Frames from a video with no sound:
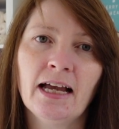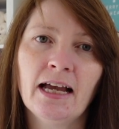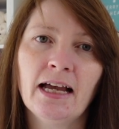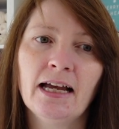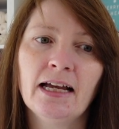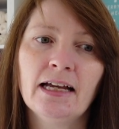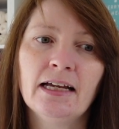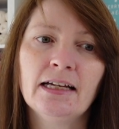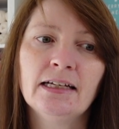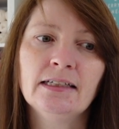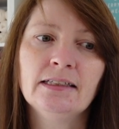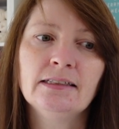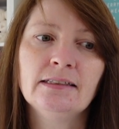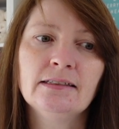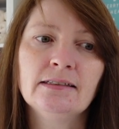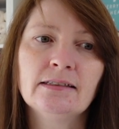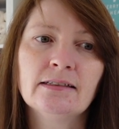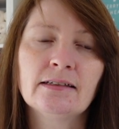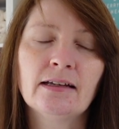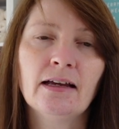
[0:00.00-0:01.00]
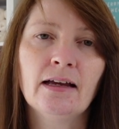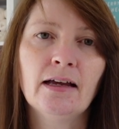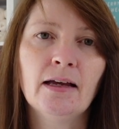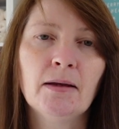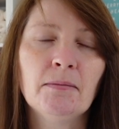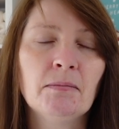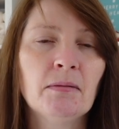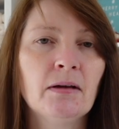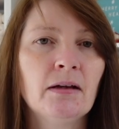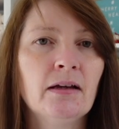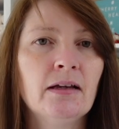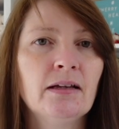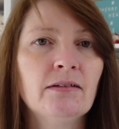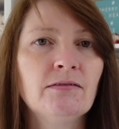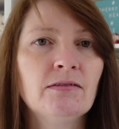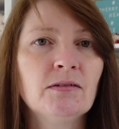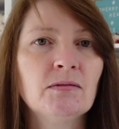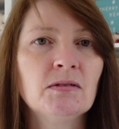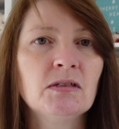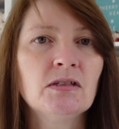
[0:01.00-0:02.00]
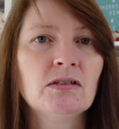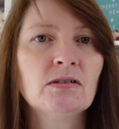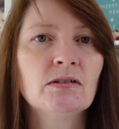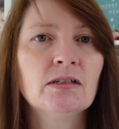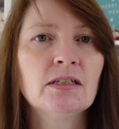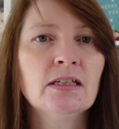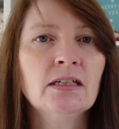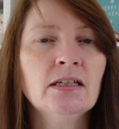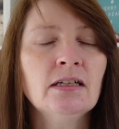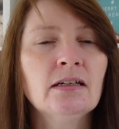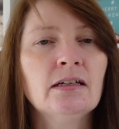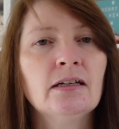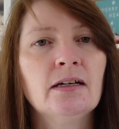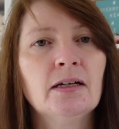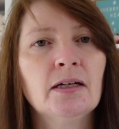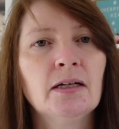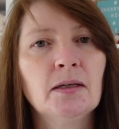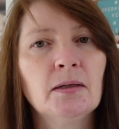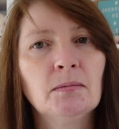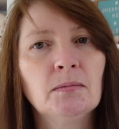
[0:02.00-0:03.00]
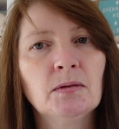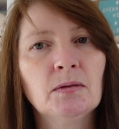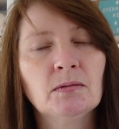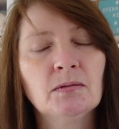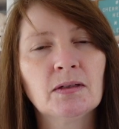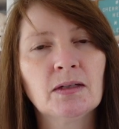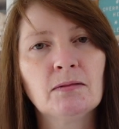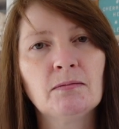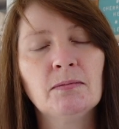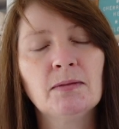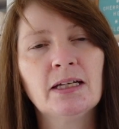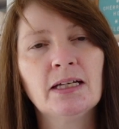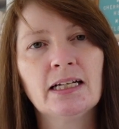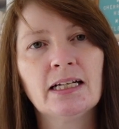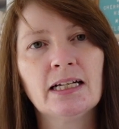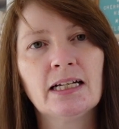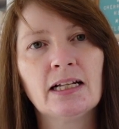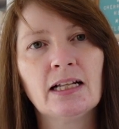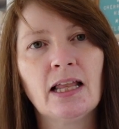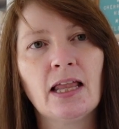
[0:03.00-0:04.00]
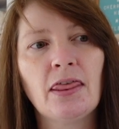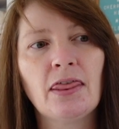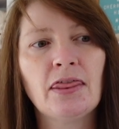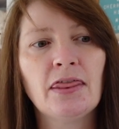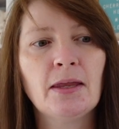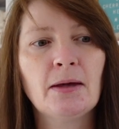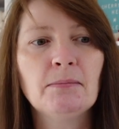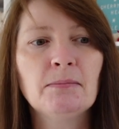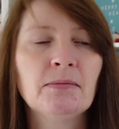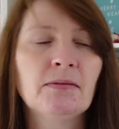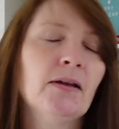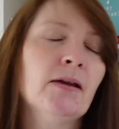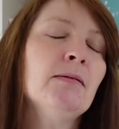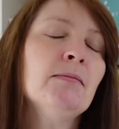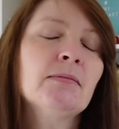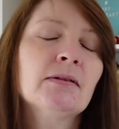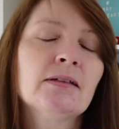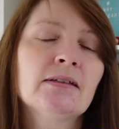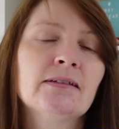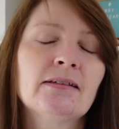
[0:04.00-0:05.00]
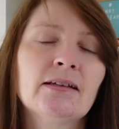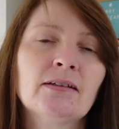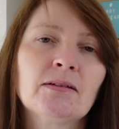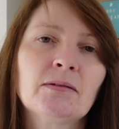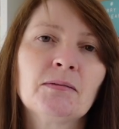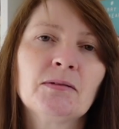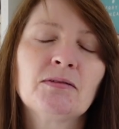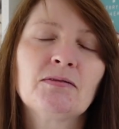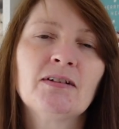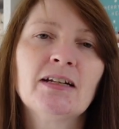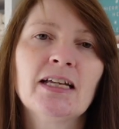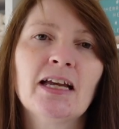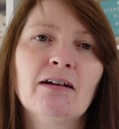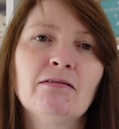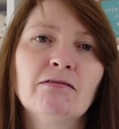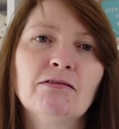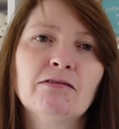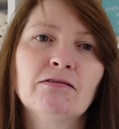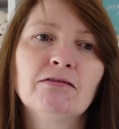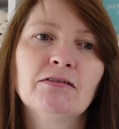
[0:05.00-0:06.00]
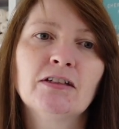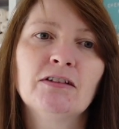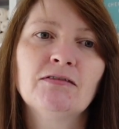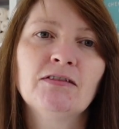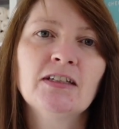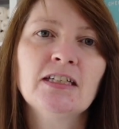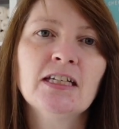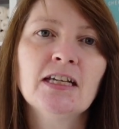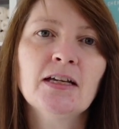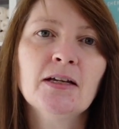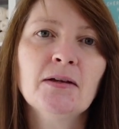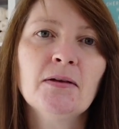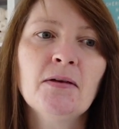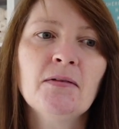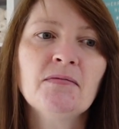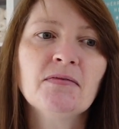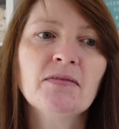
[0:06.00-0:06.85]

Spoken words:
And if you enjoyed it, I hope you will give me a little thumbs up, because that's always really helpful for the video.